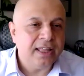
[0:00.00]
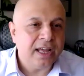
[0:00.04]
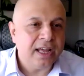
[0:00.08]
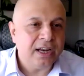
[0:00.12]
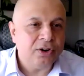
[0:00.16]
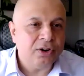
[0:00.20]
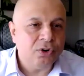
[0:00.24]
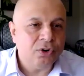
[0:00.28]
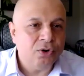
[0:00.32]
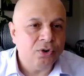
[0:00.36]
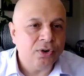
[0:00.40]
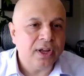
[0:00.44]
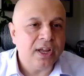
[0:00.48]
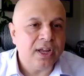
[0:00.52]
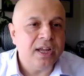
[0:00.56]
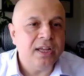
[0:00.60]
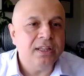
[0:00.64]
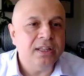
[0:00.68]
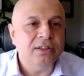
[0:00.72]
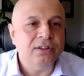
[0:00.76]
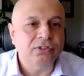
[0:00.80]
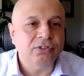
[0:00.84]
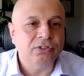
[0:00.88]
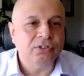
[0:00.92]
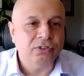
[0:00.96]
that,
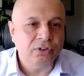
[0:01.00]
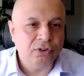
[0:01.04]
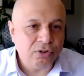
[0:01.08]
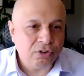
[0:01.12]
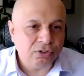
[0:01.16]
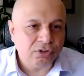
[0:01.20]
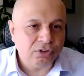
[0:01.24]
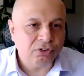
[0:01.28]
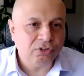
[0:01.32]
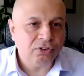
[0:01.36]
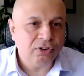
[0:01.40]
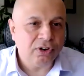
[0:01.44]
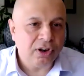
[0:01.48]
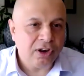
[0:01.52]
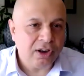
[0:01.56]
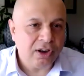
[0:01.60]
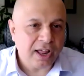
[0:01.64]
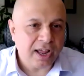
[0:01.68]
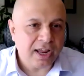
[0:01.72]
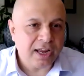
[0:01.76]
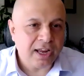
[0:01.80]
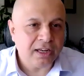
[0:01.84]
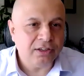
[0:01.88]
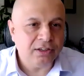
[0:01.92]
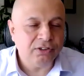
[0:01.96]
okay, this looks
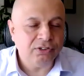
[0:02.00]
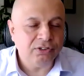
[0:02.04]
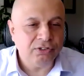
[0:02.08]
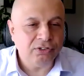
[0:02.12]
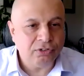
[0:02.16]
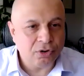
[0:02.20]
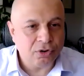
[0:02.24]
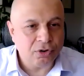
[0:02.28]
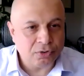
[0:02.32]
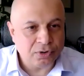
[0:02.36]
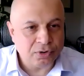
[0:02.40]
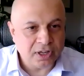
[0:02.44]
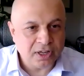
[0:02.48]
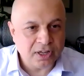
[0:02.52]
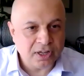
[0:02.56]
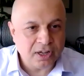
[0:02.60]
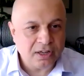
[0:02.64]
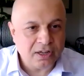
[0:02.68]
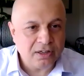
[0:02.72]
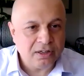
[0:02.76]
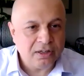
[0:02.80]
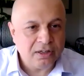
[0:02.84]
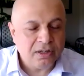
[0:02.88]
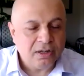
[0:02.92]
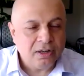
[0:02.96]
like
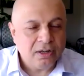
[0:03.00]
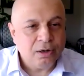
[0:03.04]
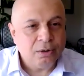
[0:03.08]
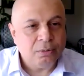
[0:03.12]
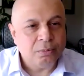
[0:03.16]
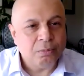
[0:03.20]
dystonia,